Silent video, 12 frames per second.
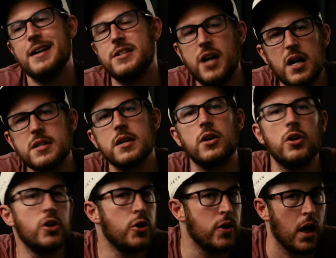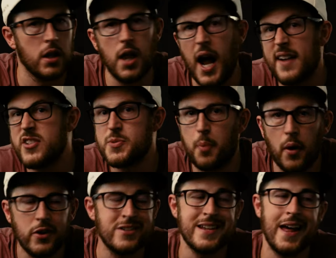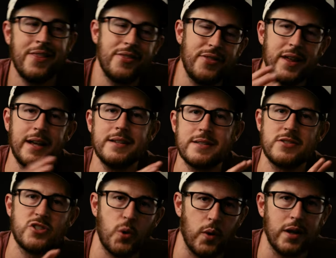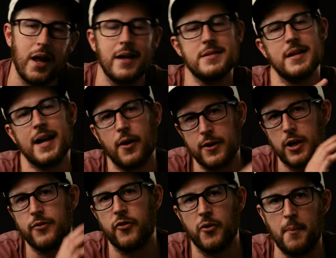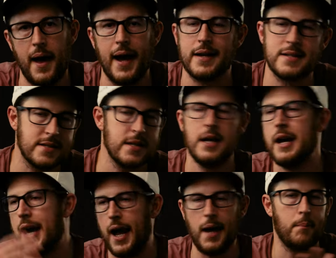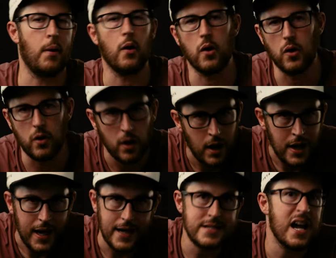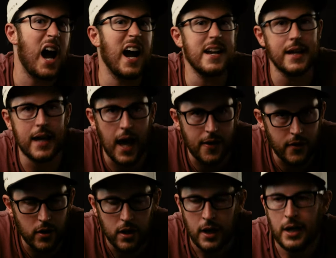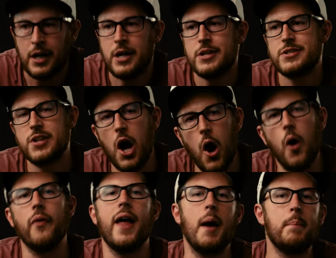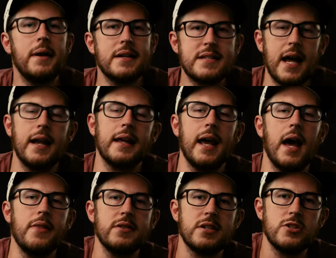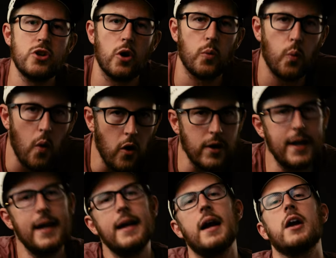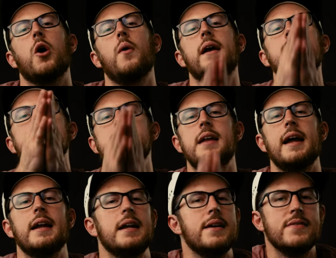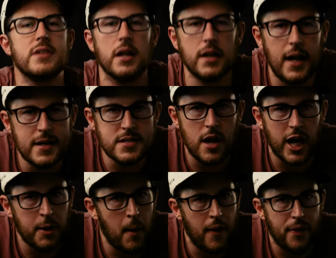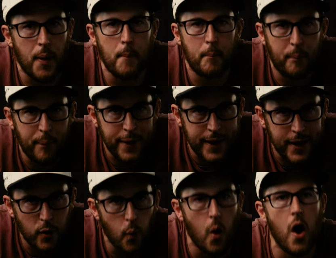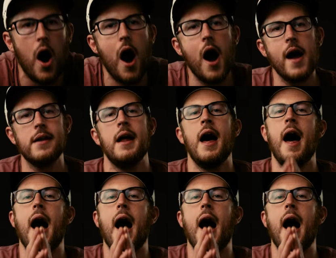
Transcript: does include a lot of spoilers and things and storylines that carry over from X and Pearl and tie together. So that being said, again, this is your warning. Going into the negatives, let's talk about the big one,